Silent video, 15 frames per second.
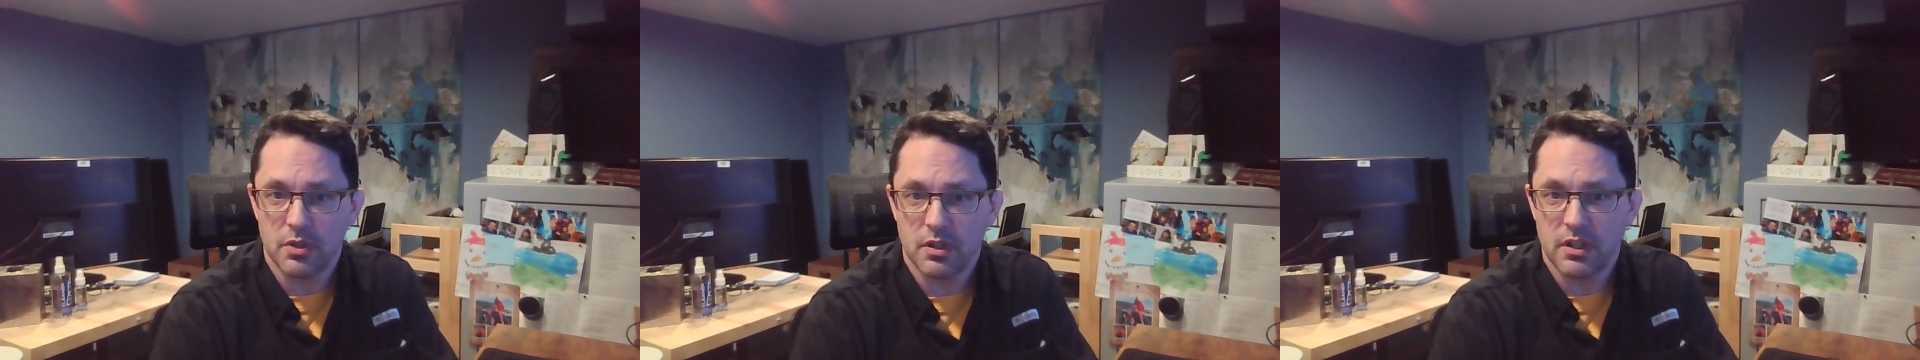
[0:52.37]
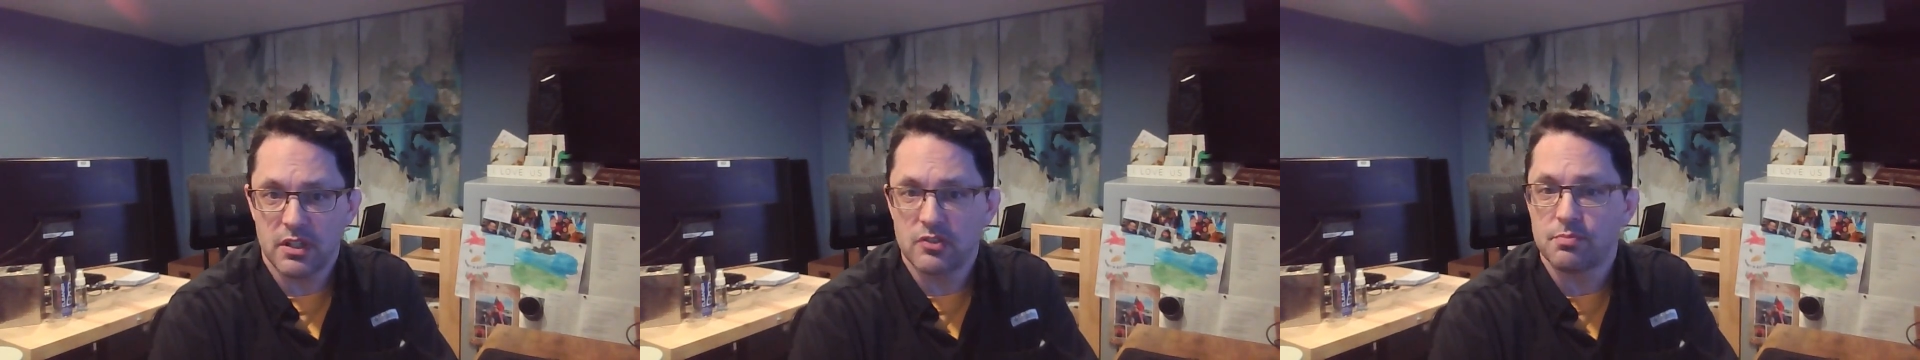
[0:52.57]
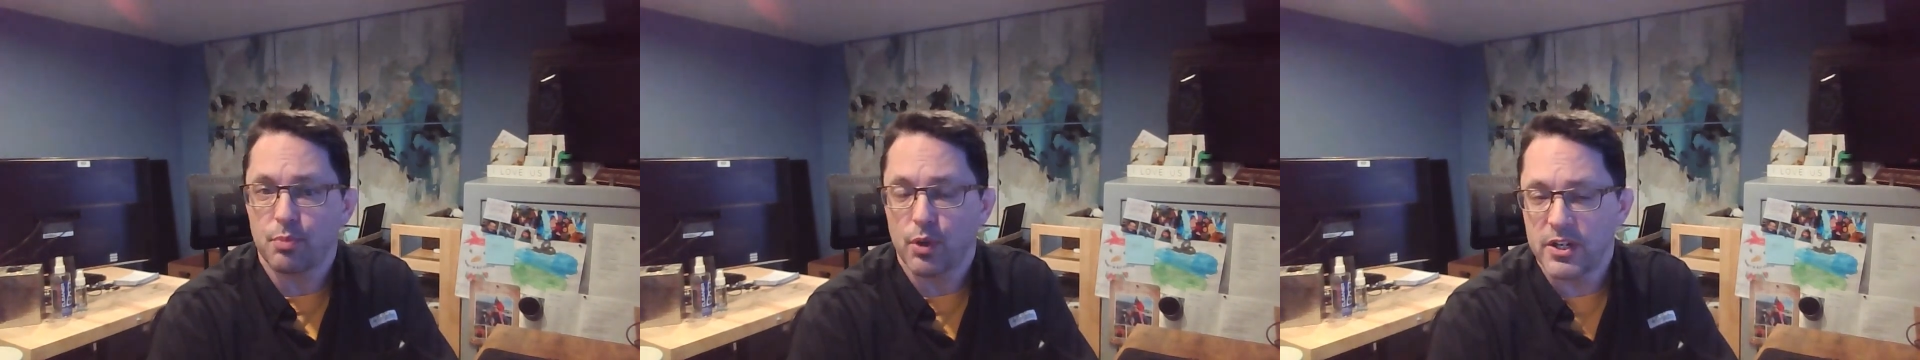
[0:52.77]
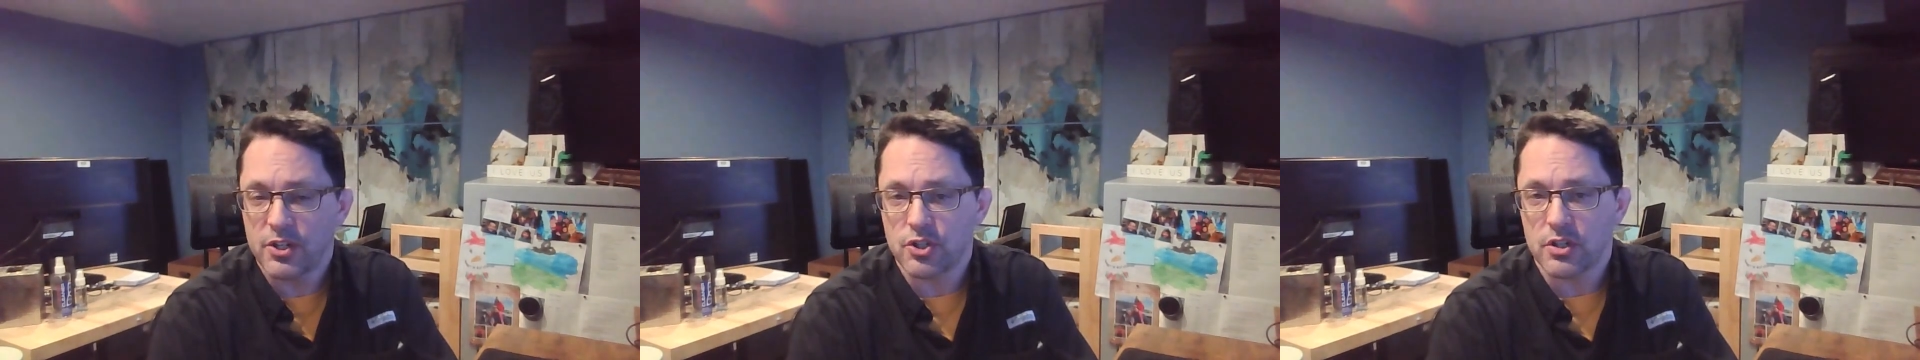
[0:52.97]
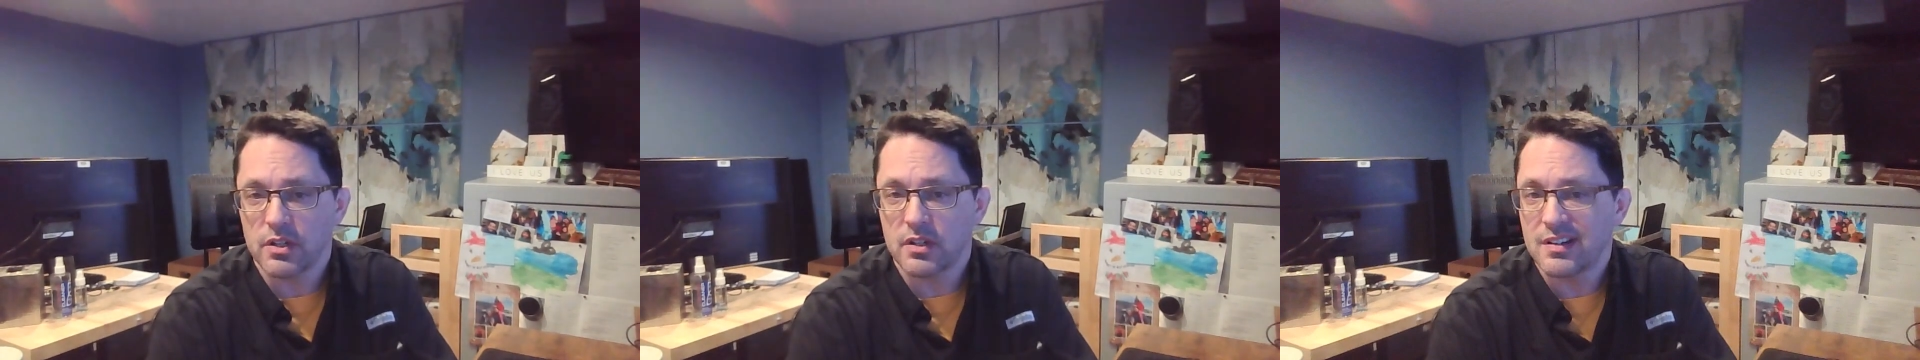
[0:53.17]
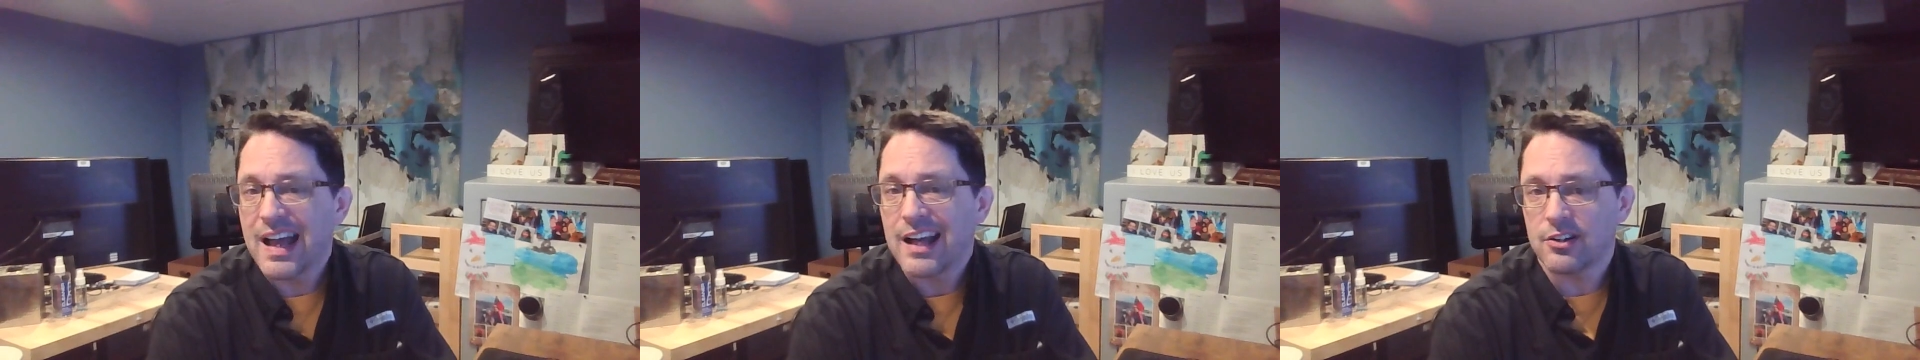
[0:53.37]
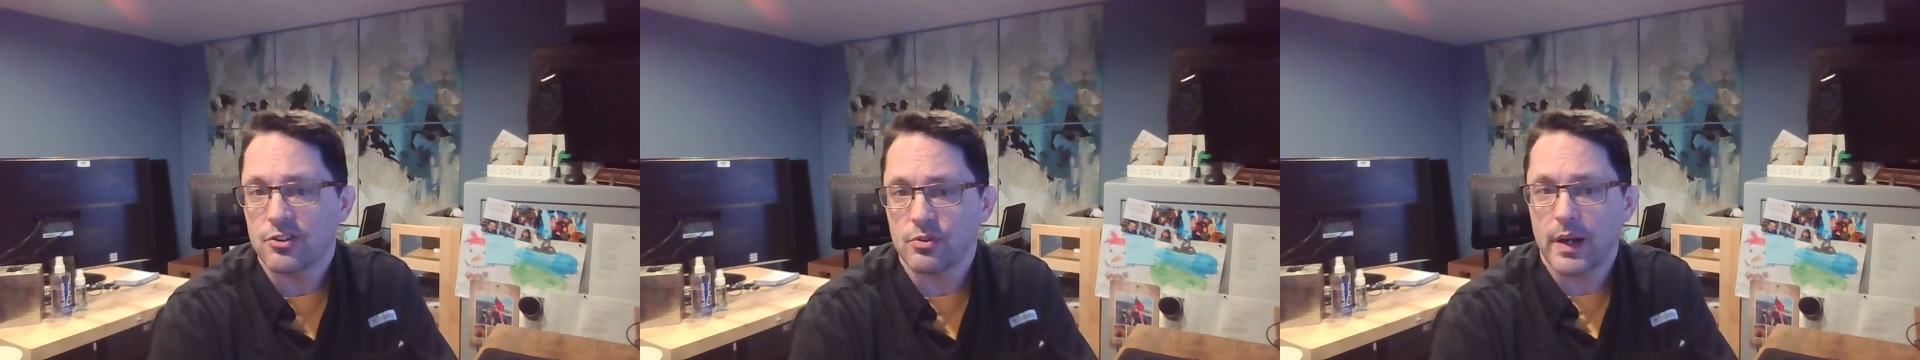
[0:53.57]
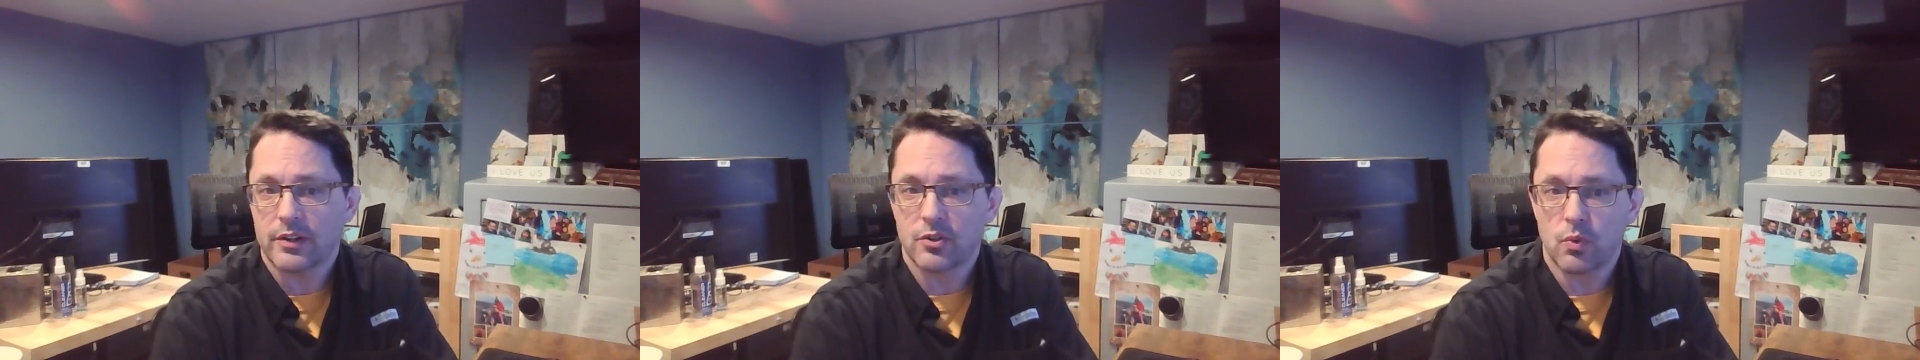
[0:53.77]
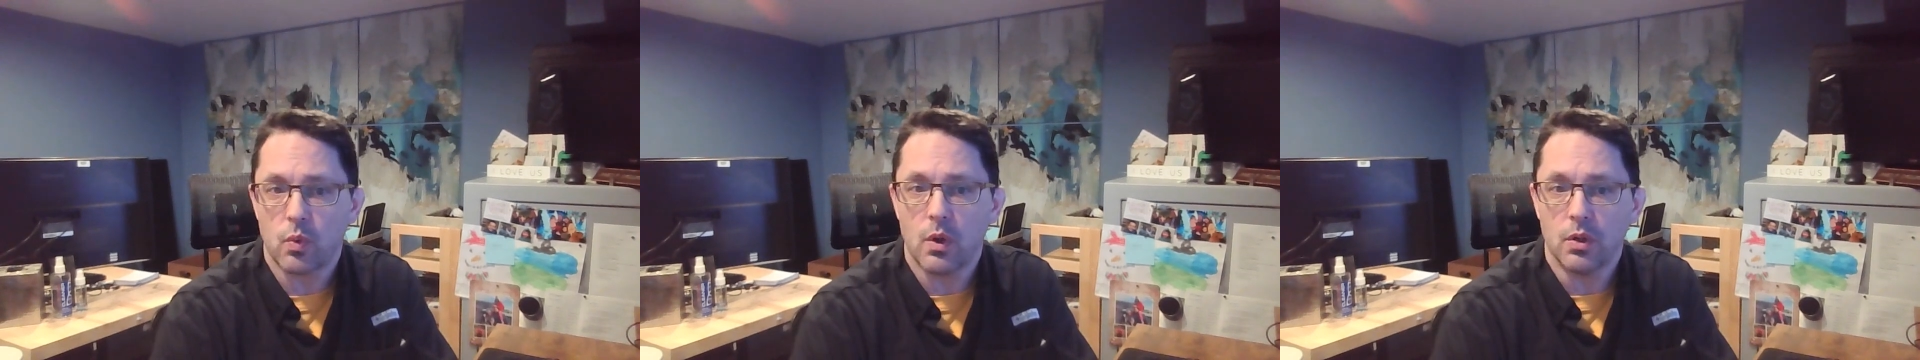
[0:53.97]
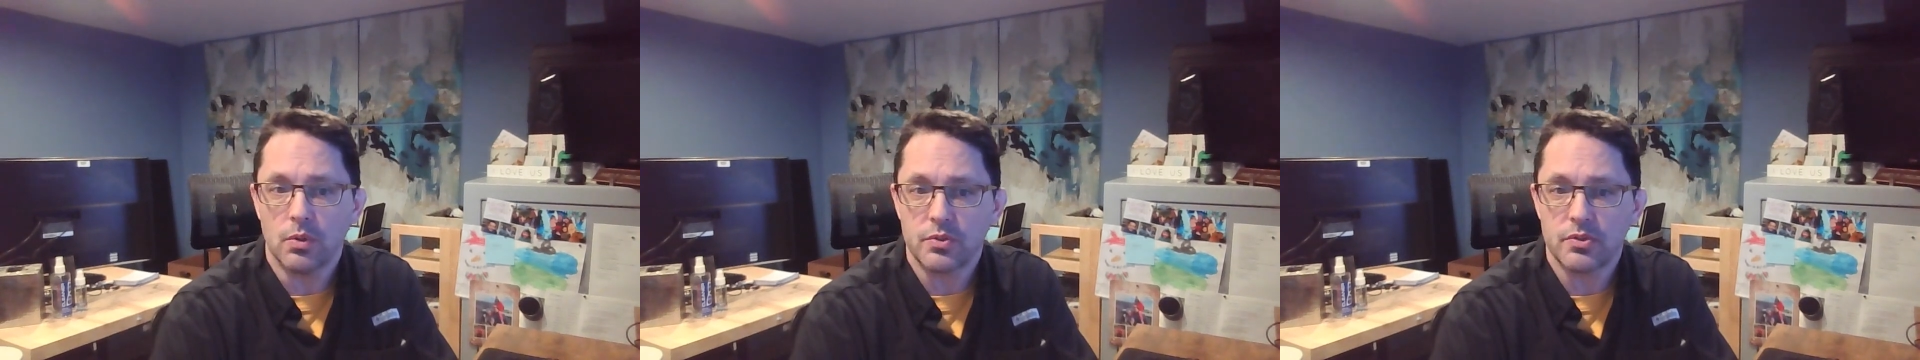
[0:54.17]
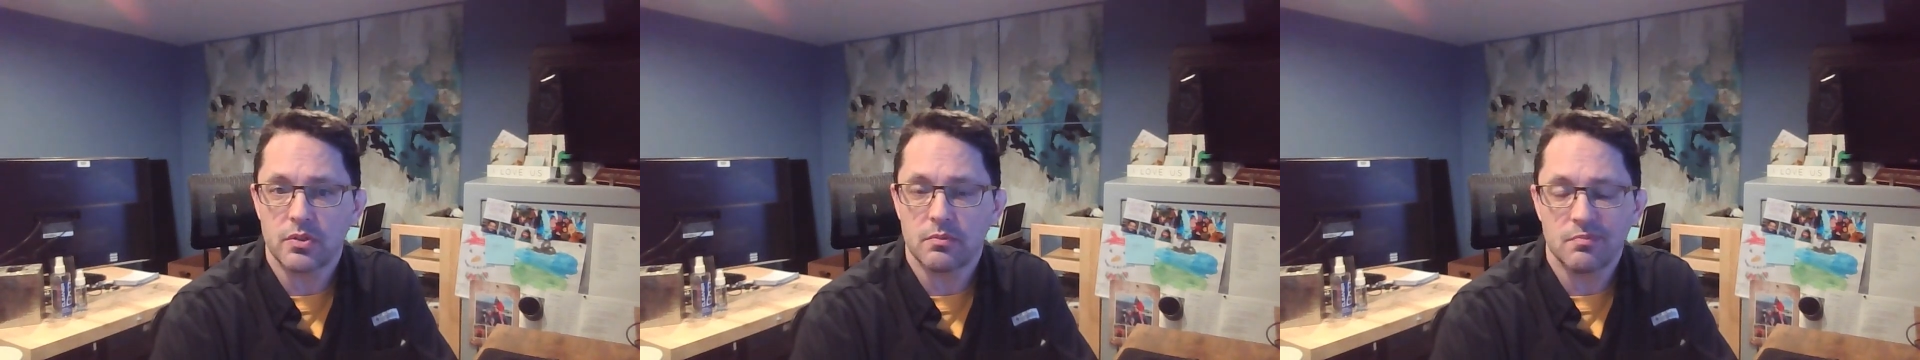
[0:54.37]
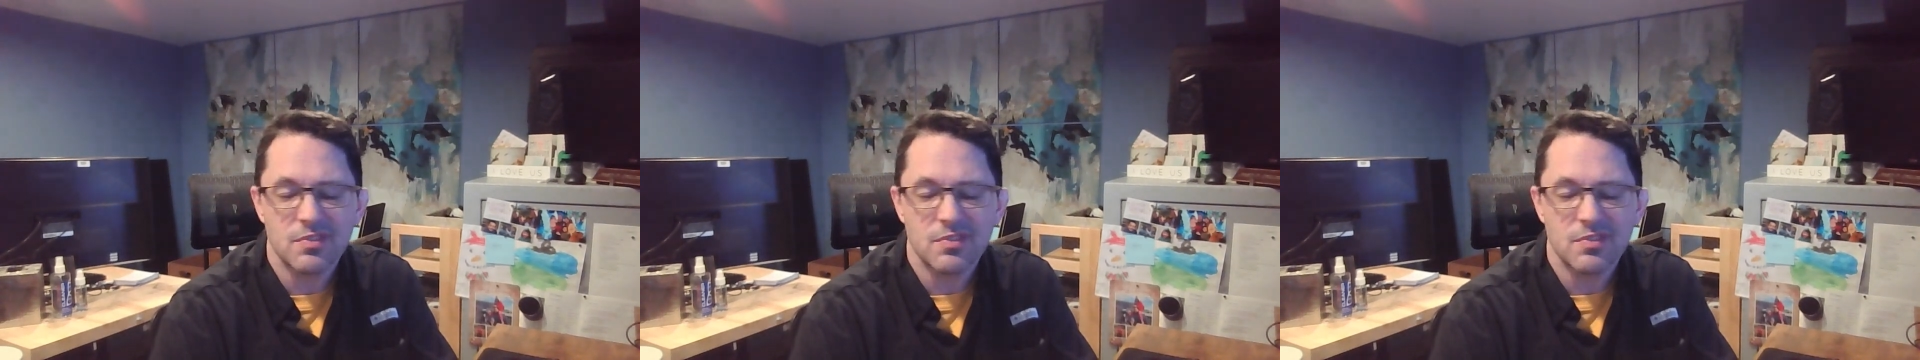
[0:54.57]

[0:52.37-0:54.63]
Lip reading: inspiration, not direct quotes.